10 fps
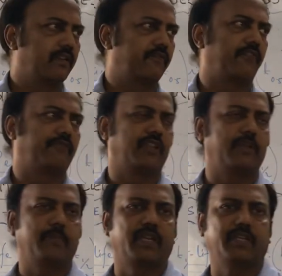50
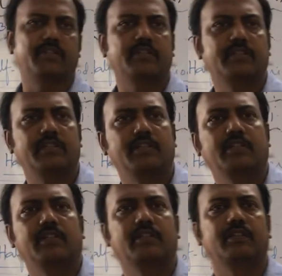minutes,
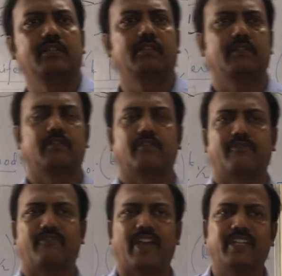
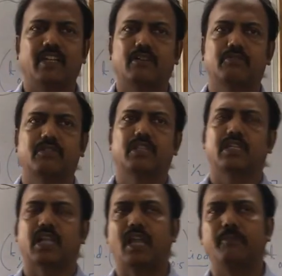find out the
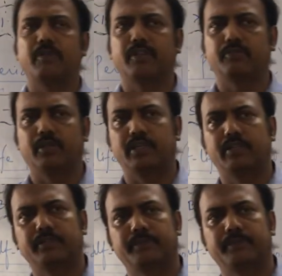time required,